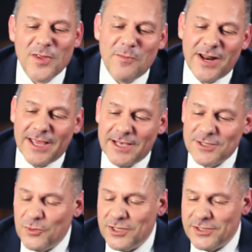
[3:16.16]
But I guess
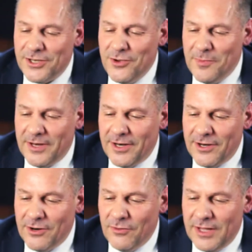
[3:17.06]
we're just human, and
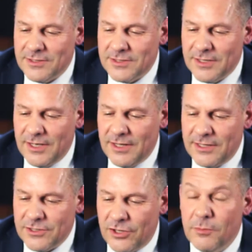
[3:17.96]
that's
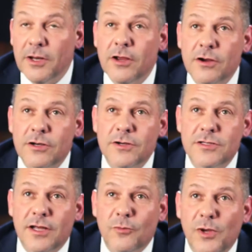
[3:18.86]
a human
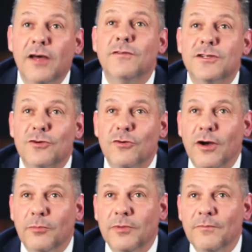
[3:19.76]
characteristic. We love to screw
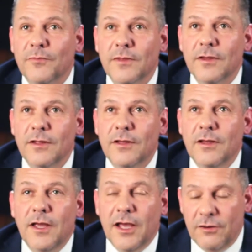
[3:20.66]
up.
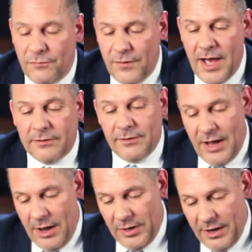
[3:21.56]
In fact,
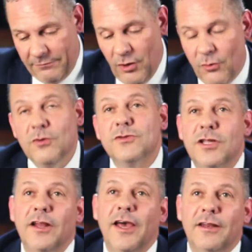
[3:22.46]
I would have no news
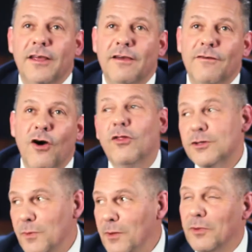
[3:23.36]
tonight if all
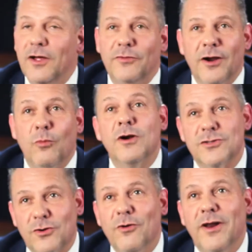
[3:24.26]
those people out there weren't
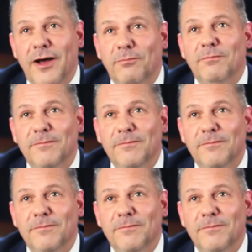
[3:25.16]
screwing up.